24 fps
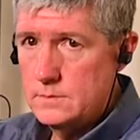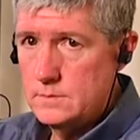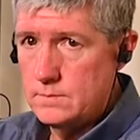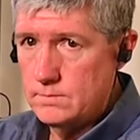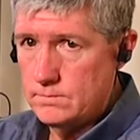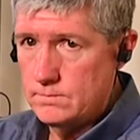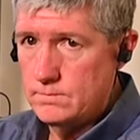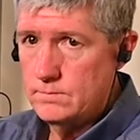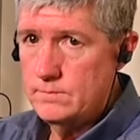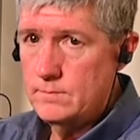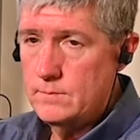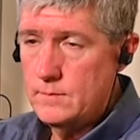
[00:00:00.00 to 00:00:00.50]

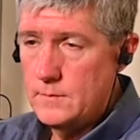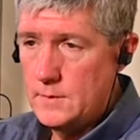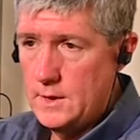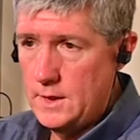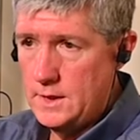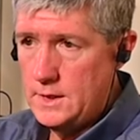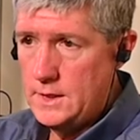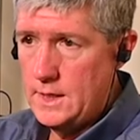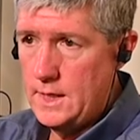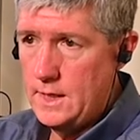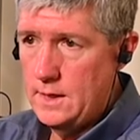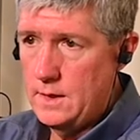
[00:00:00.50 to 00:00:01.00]
Mm-hmm.
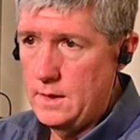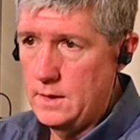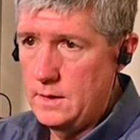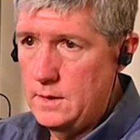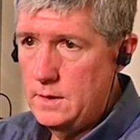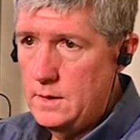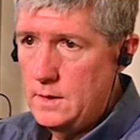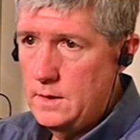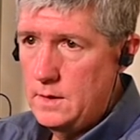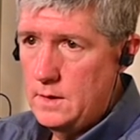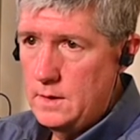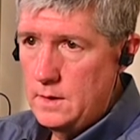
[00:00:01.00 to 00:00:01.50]
Exactly.
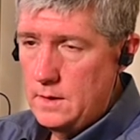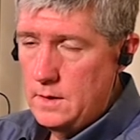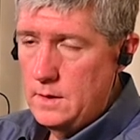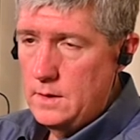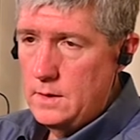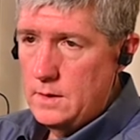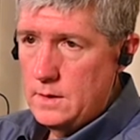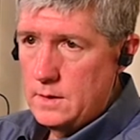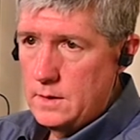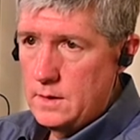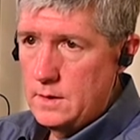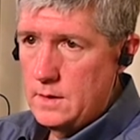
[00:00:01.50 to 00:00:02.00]

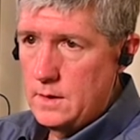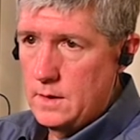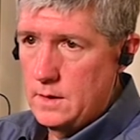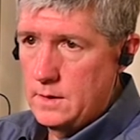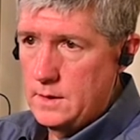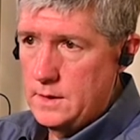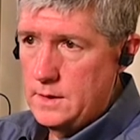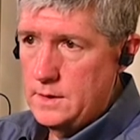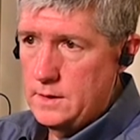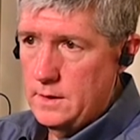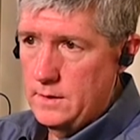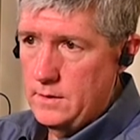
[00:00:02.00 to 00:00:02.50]

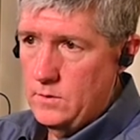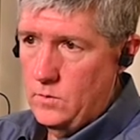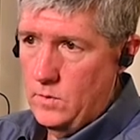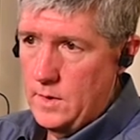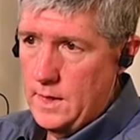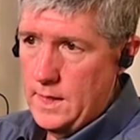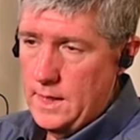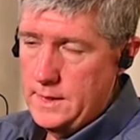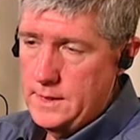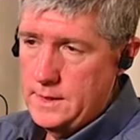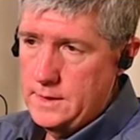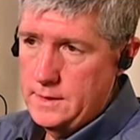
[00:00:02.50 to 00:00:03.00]
Because
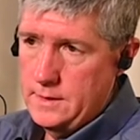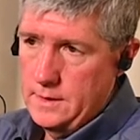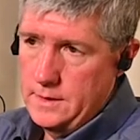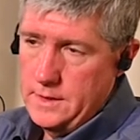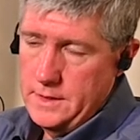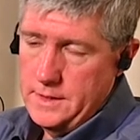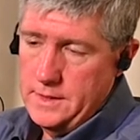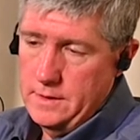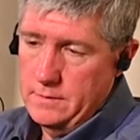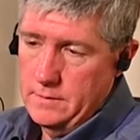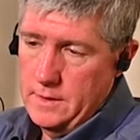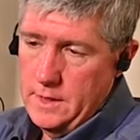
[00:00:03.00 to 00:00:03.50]
otherwise they
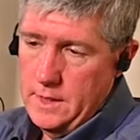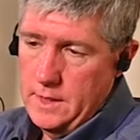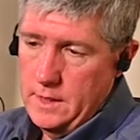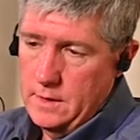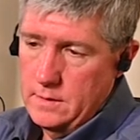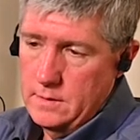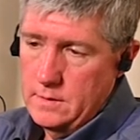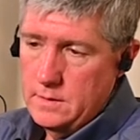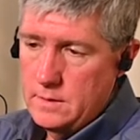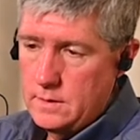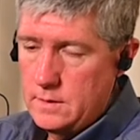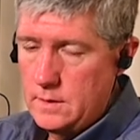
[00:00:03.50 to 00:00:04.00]
just don't
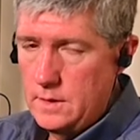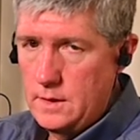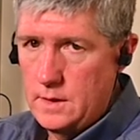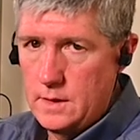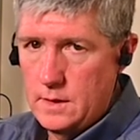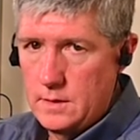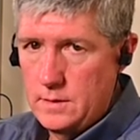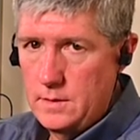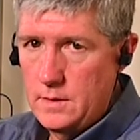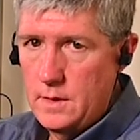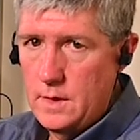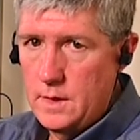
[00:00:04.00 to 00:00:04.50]
care. You
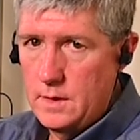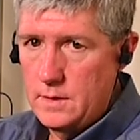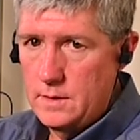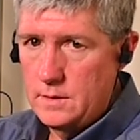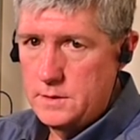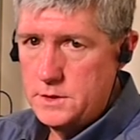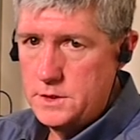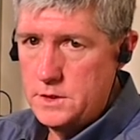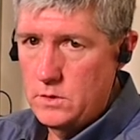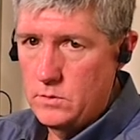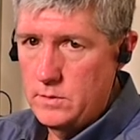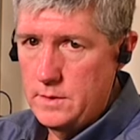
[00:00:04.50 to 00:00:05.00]
know, you're
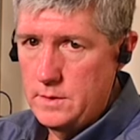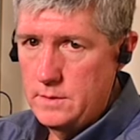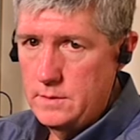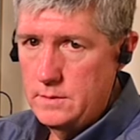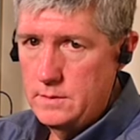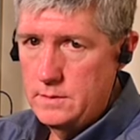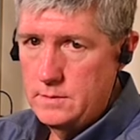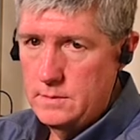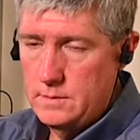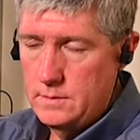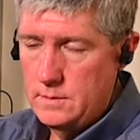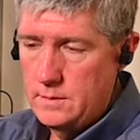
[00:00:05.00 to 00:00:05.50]

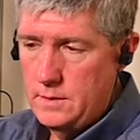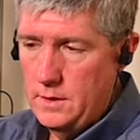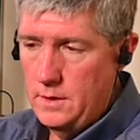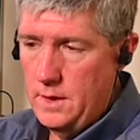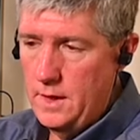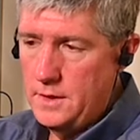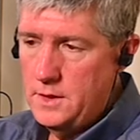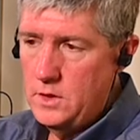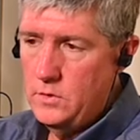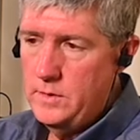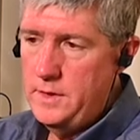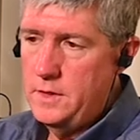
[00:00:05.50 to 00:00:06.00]

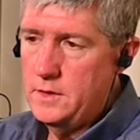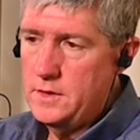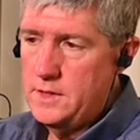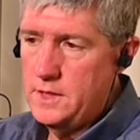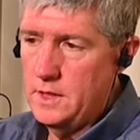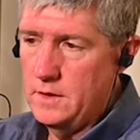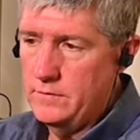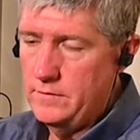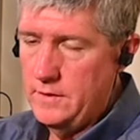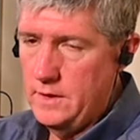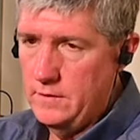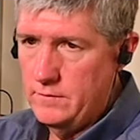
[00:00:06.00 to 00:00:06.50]
not doing
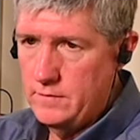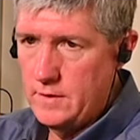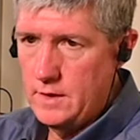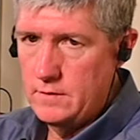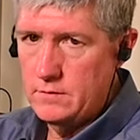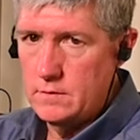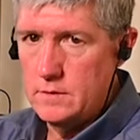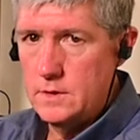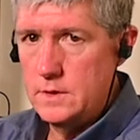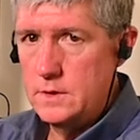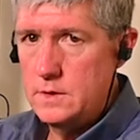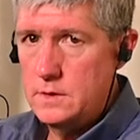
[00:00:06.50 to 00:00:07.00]
yourself any
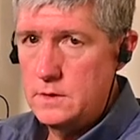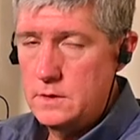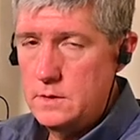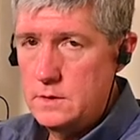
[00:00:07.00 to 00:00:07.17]
favors.